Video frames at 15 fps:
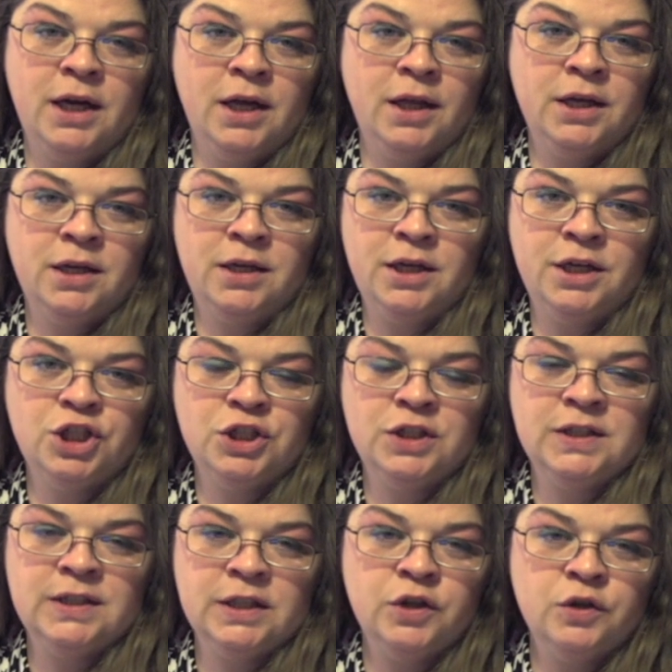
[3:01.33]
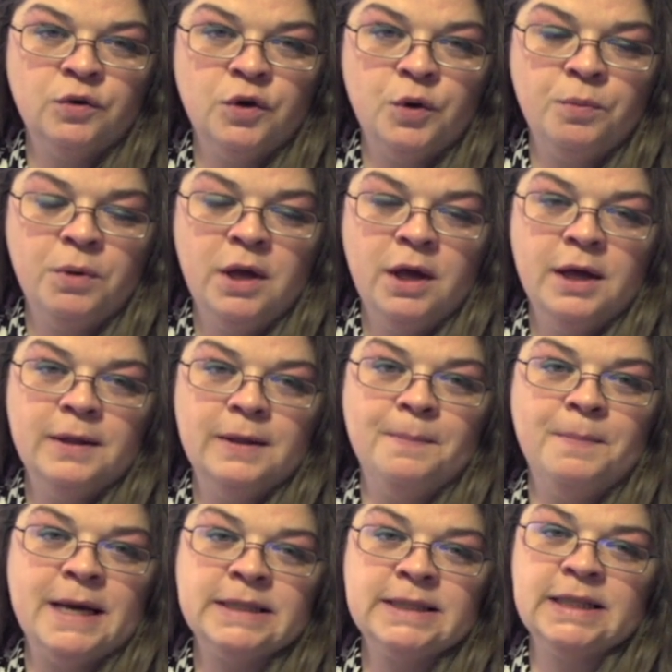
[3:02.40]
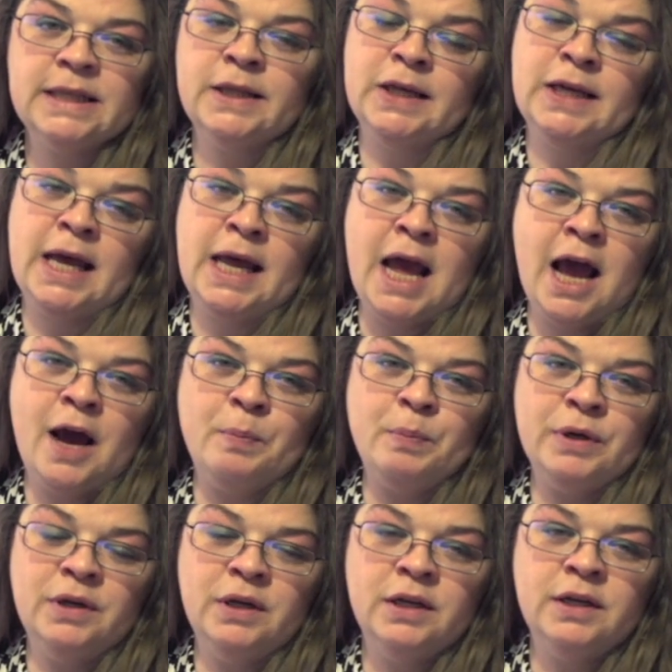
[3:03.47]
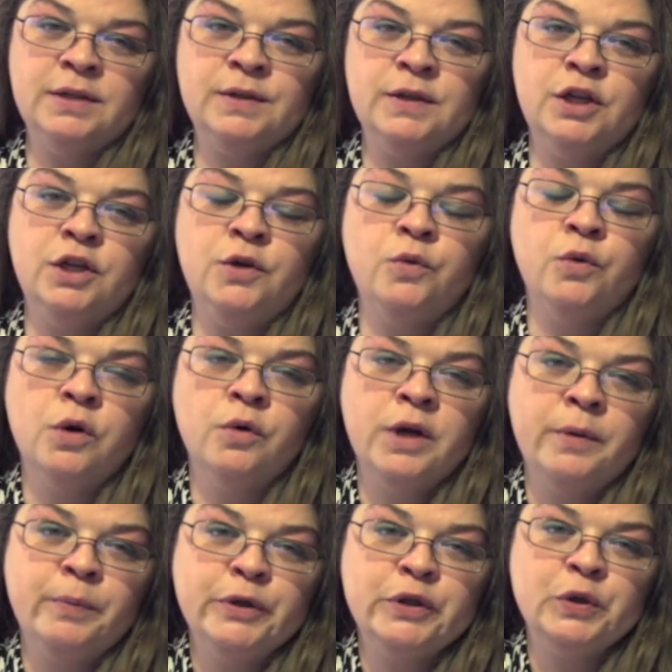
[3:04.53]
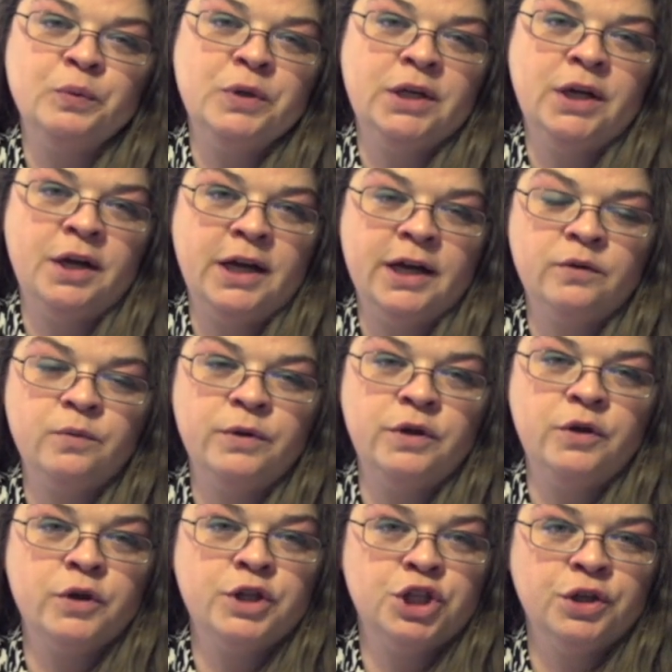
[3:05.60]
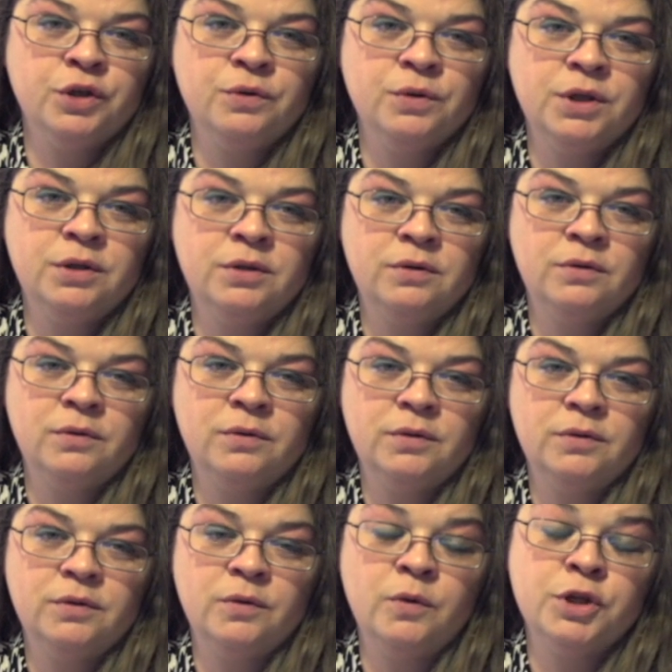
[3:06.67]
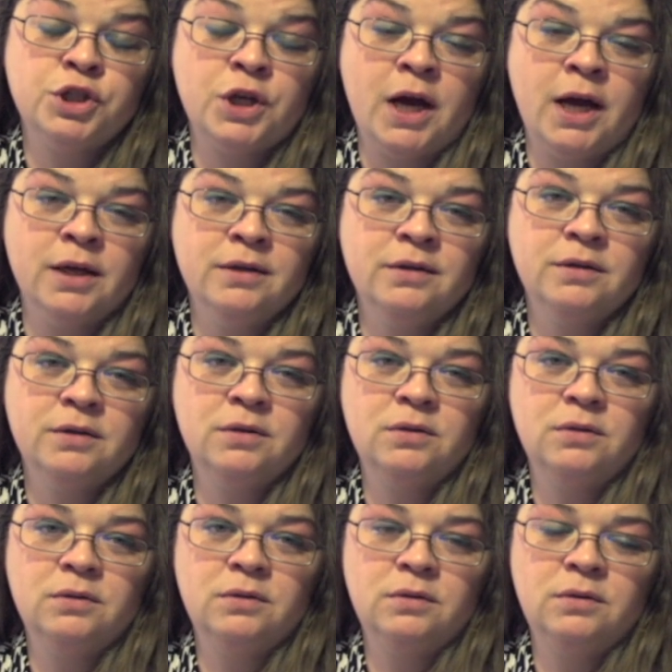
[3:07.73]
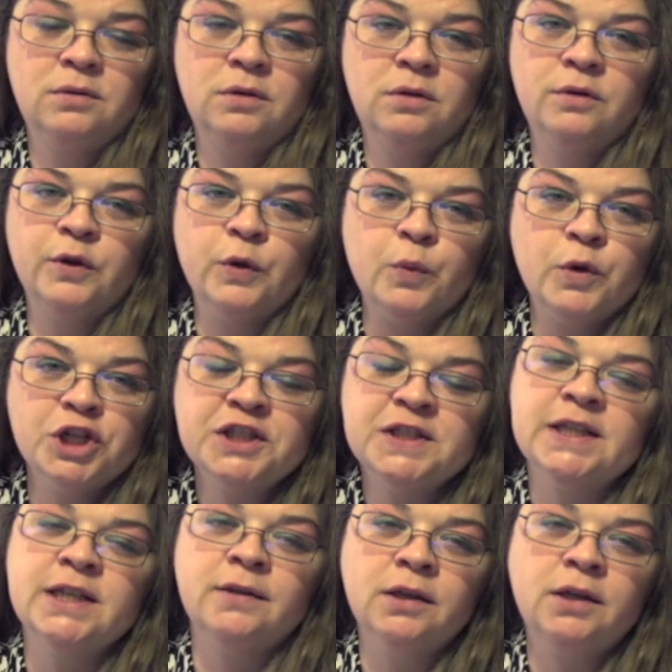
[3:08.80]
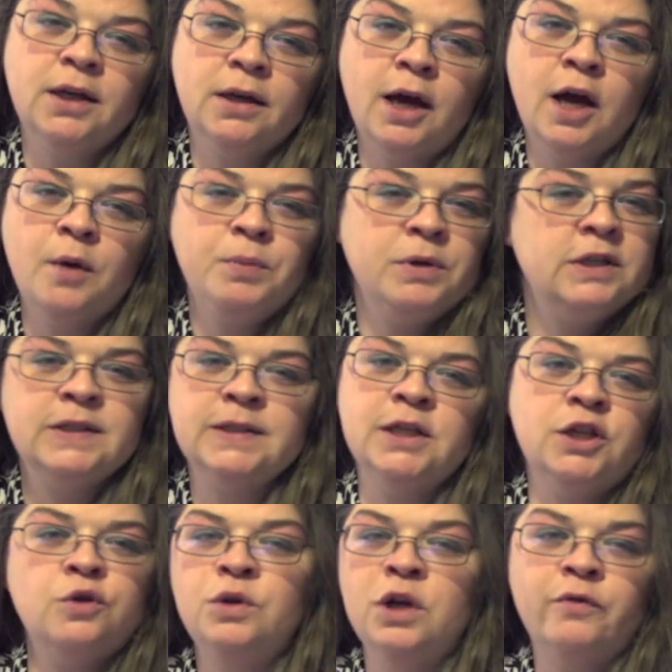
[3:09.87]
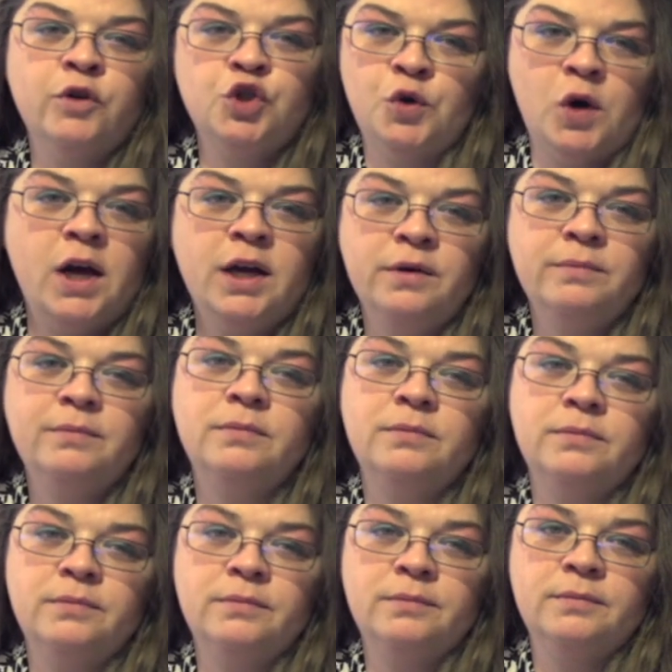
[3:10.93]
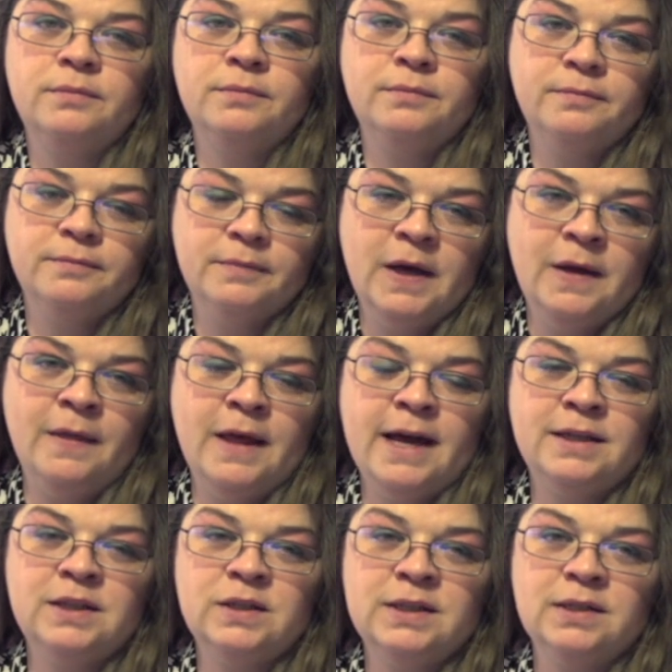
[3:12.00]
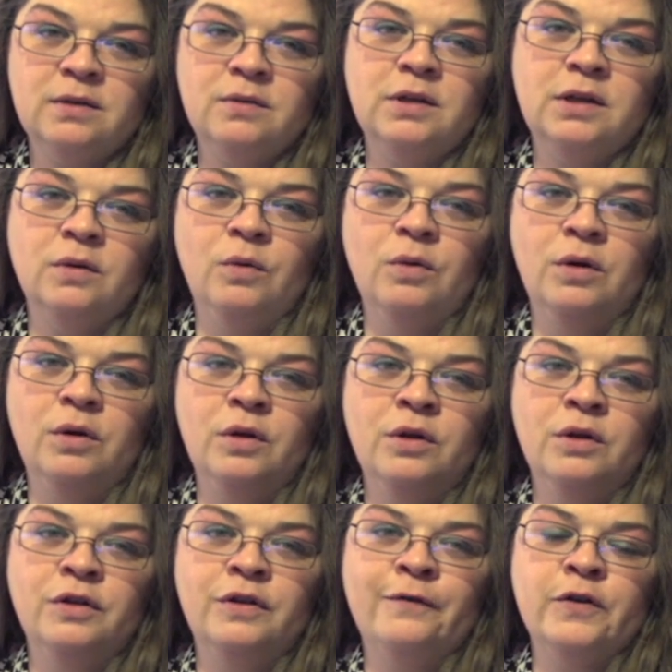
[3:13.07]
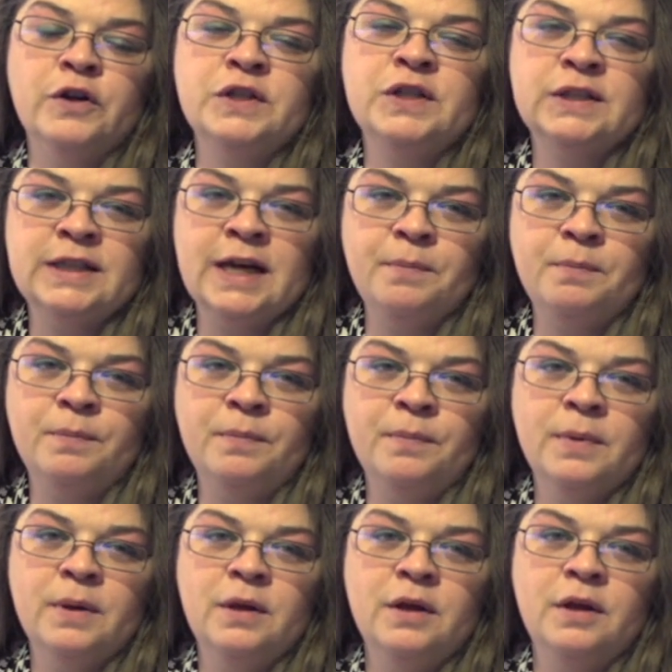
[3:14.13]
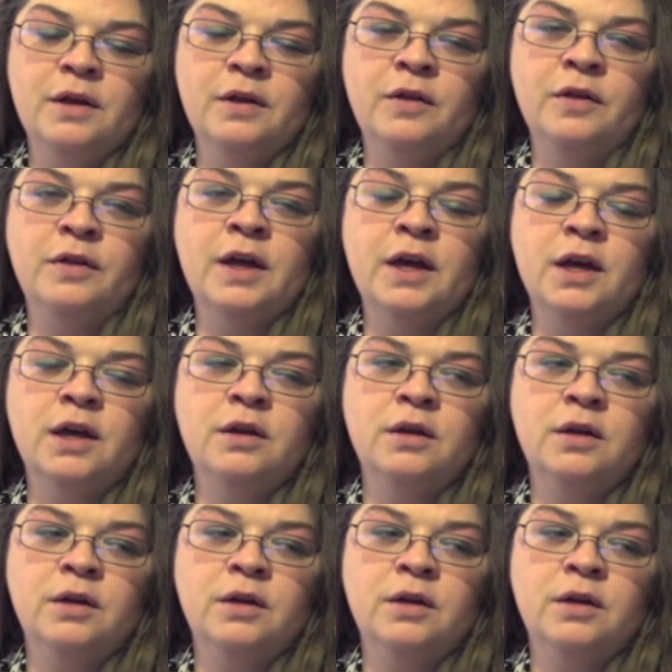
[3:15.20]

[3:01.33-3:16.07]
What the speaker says: alienation syndrome, the best thing that can happen is that you are able to reconnect with your children or child. The worst thing that can happen is that you never try. And that's the first step that